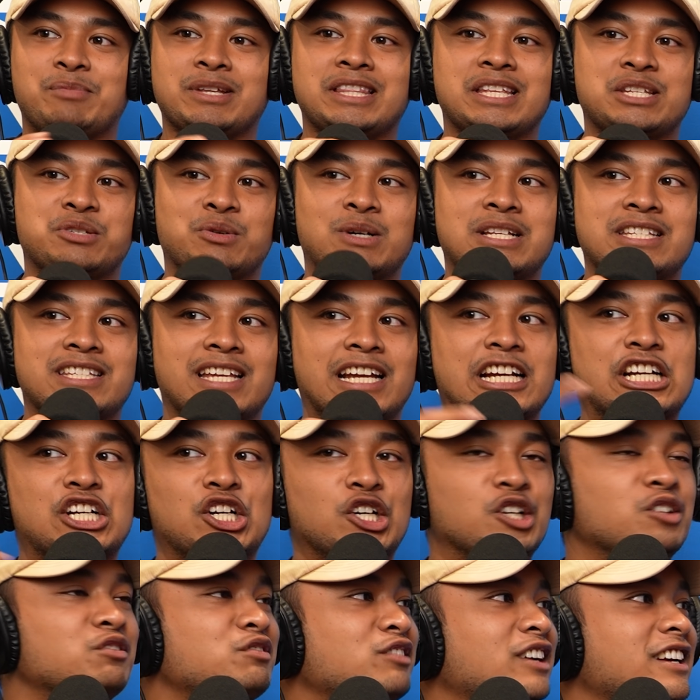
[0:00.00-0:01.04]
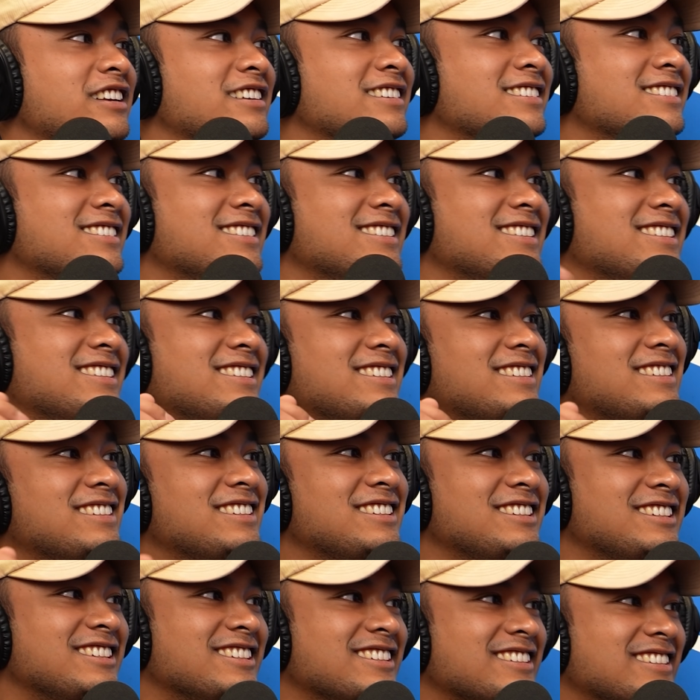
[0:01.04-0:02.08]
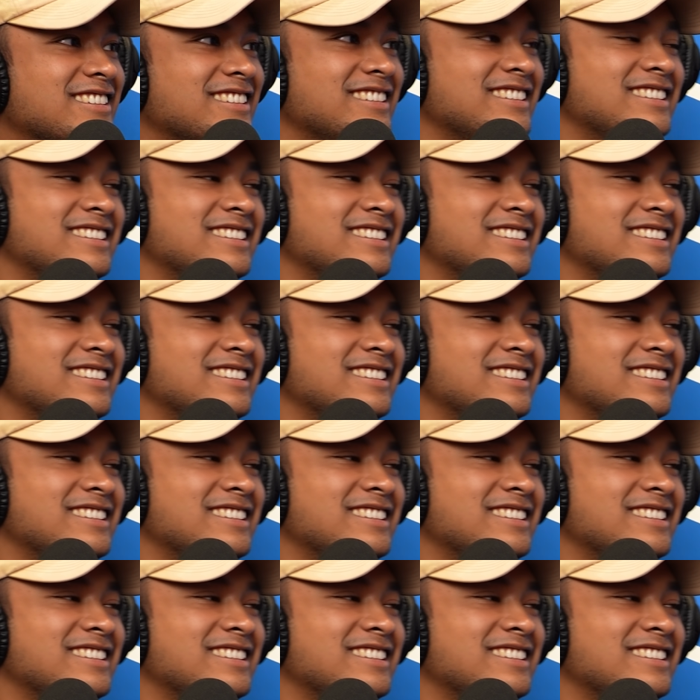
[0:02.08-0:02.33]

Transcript: But this one's like girlfriend. This is like girlfriend, but